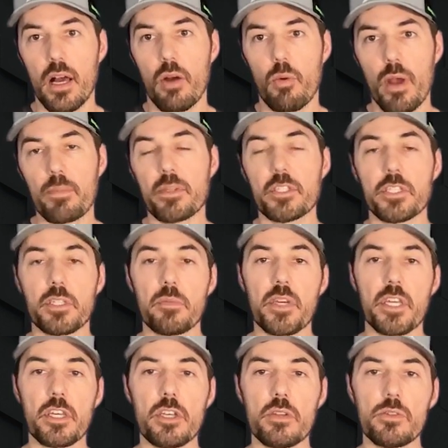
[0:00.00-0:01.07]
weapons to be
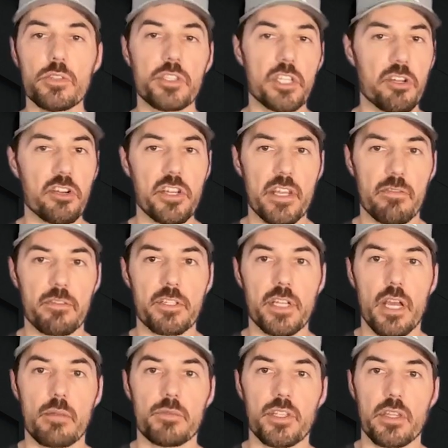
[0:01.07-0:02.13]
used during different
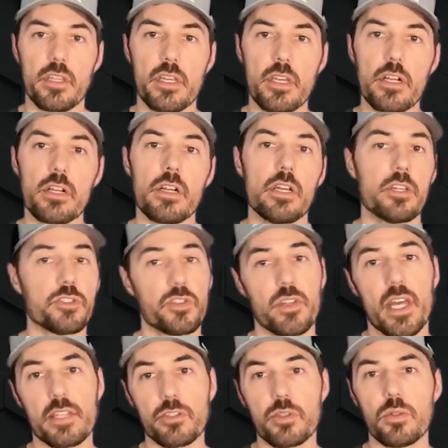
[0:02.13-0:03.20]
times of the year. So
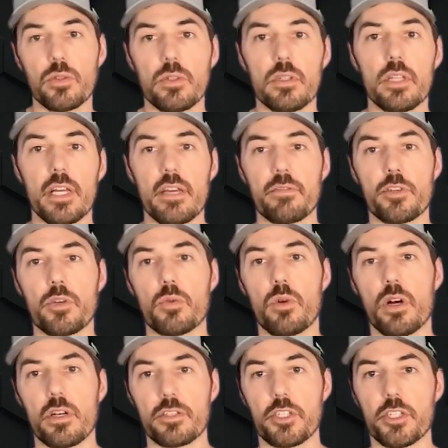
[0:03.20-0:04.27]
that's cool if you
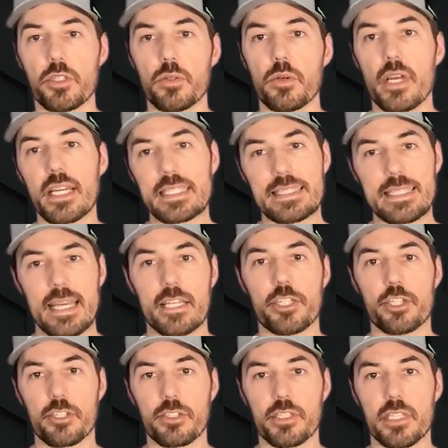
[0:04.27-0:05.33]
want to
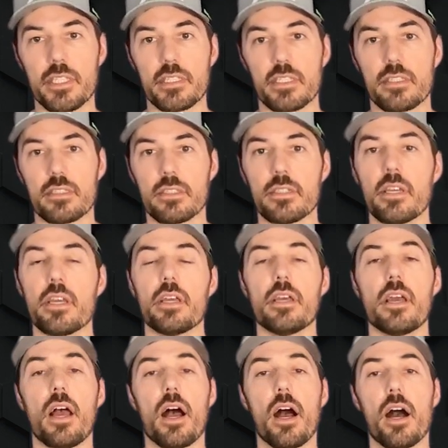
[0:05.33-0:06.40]
extend your seasons.
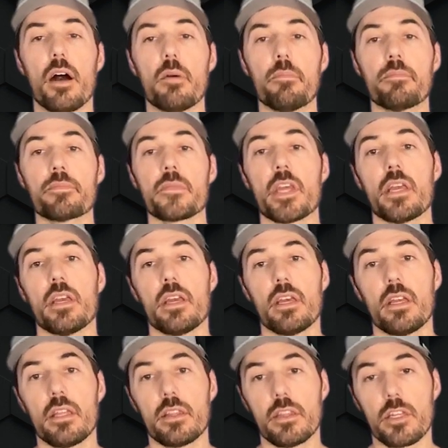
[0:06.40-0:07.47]

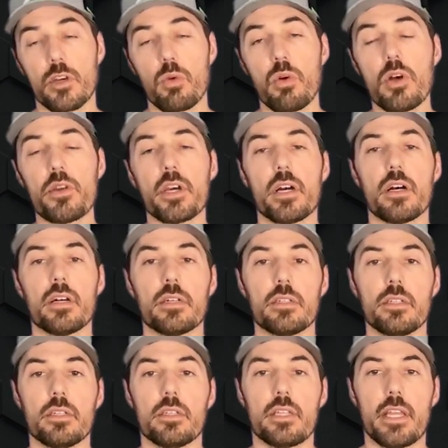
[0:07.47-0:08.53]
The quota
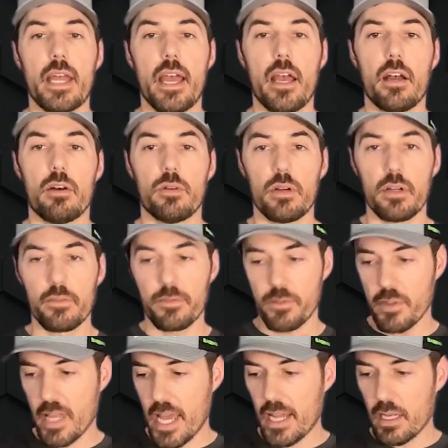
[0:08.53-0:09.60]
now
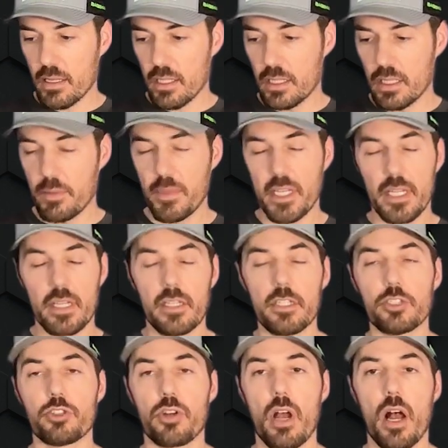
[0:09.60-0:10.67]
for that
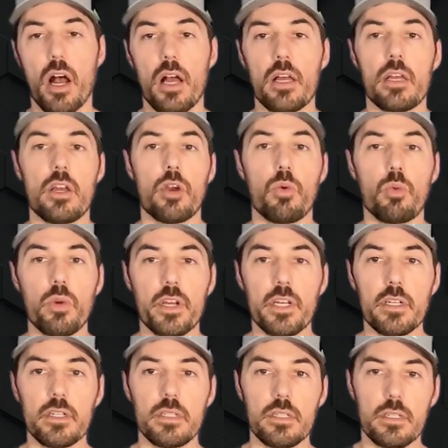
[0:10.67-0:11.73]
limited draw
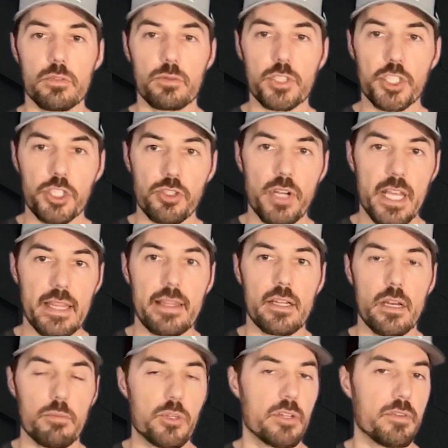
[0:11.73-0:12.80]
will restrict the
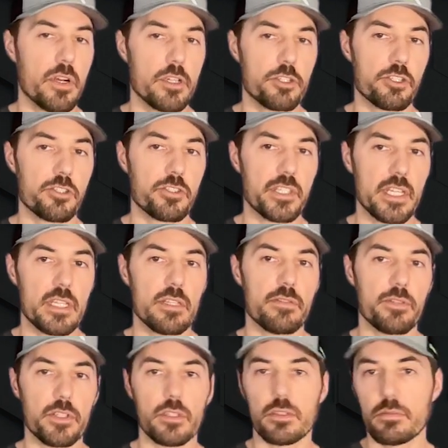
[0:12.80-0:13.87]
number of hunters in the
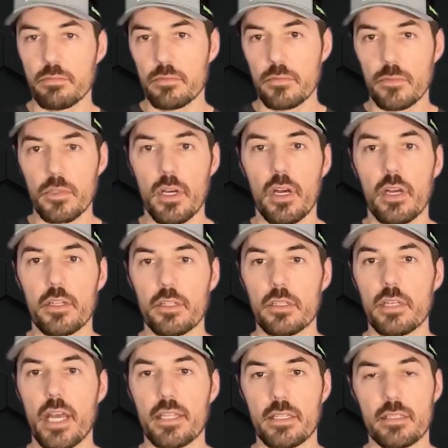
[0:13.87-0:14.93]
field
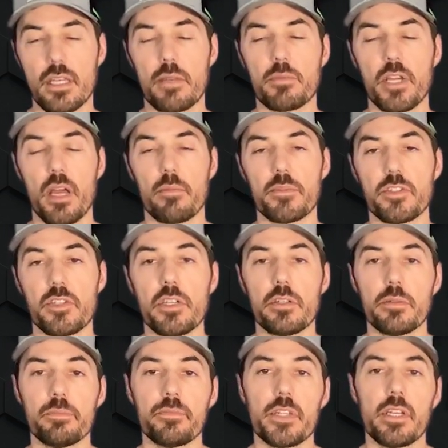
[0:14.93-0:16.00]
at the same time as
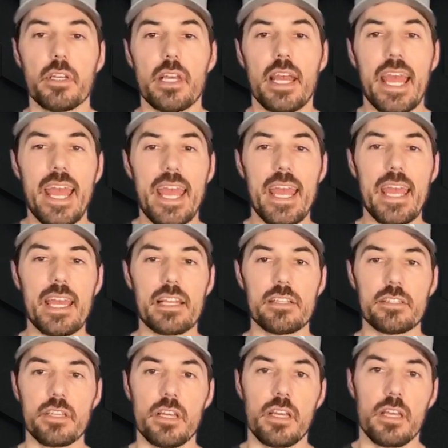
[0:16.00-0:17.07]
you. And